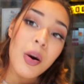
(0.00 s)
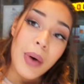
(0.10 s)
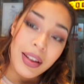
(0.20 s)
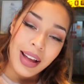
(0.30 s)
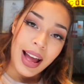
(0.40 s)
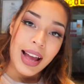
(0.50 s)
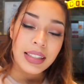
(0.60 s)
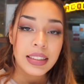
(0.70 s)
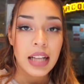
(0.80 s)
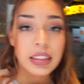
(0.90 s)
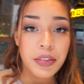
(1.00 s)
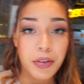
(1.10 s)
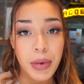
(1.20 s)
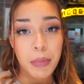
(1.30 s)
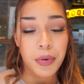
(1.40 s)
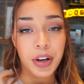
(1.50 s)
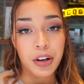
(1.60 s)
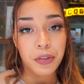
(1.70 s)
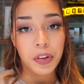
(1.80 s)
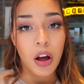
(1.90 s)
Well guys, that's it for my
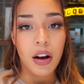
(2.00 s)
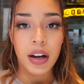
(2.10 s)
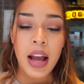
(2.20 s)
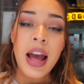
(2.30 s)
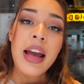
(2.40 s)
burrito vlog.